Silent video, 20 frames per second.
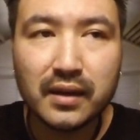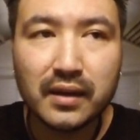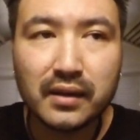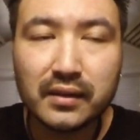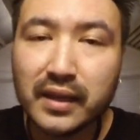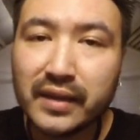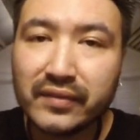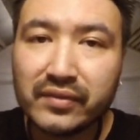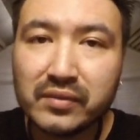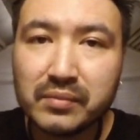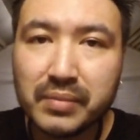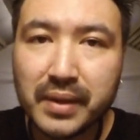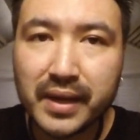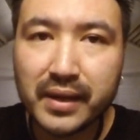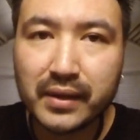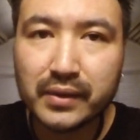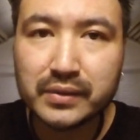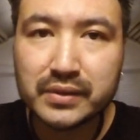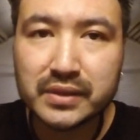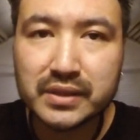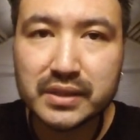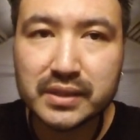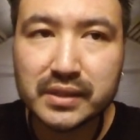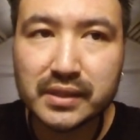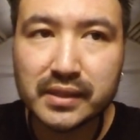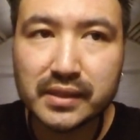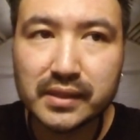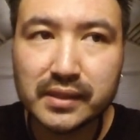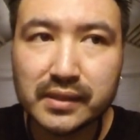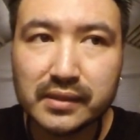11 pounds
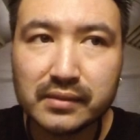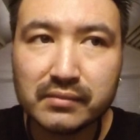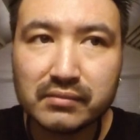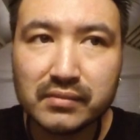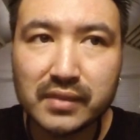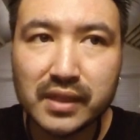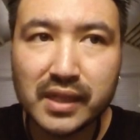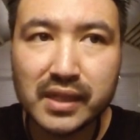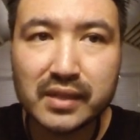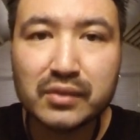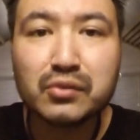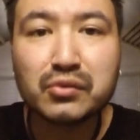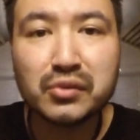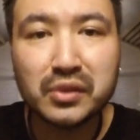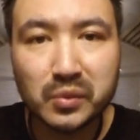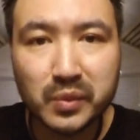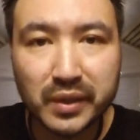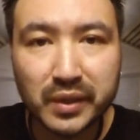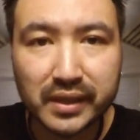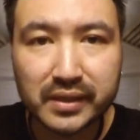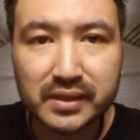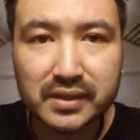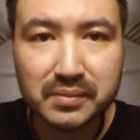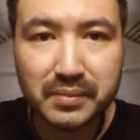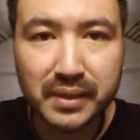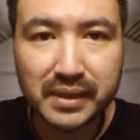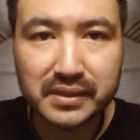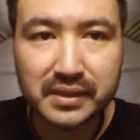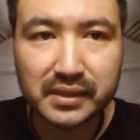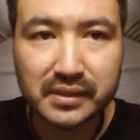in 3 weeks,
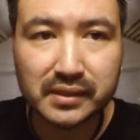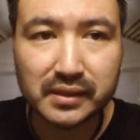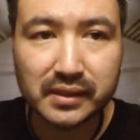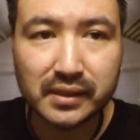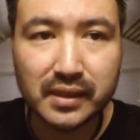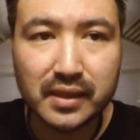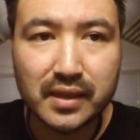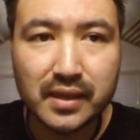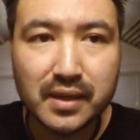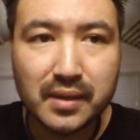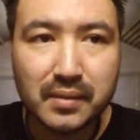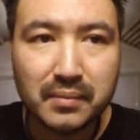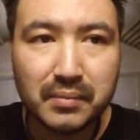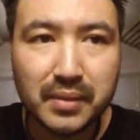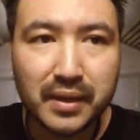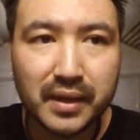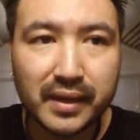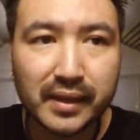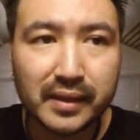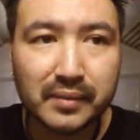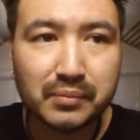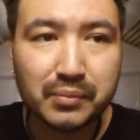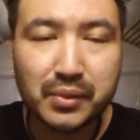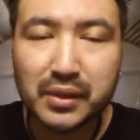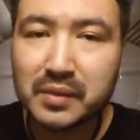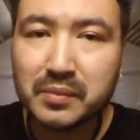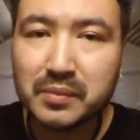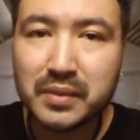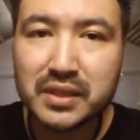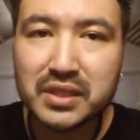basically, by
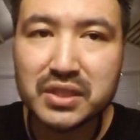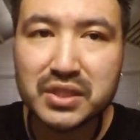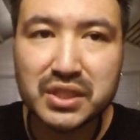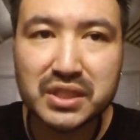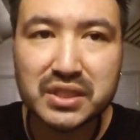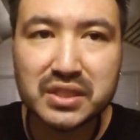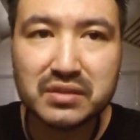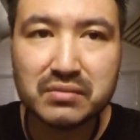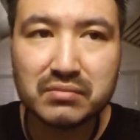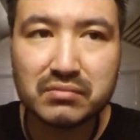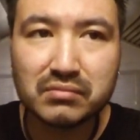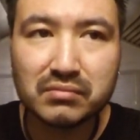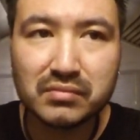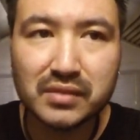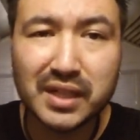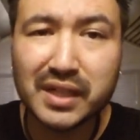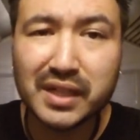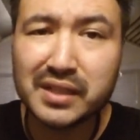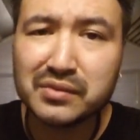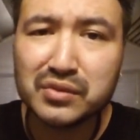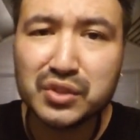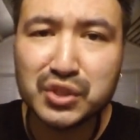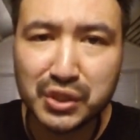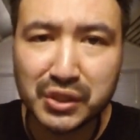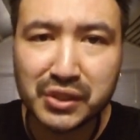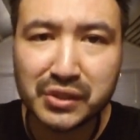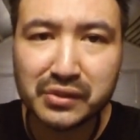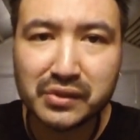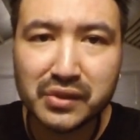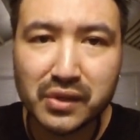pretty much just cutting
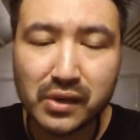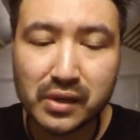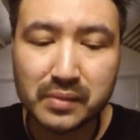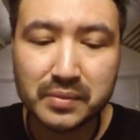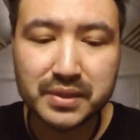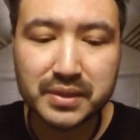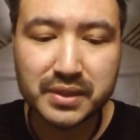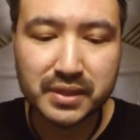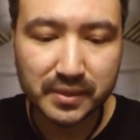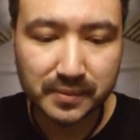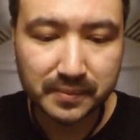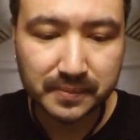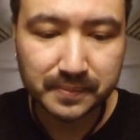sugar and carbs.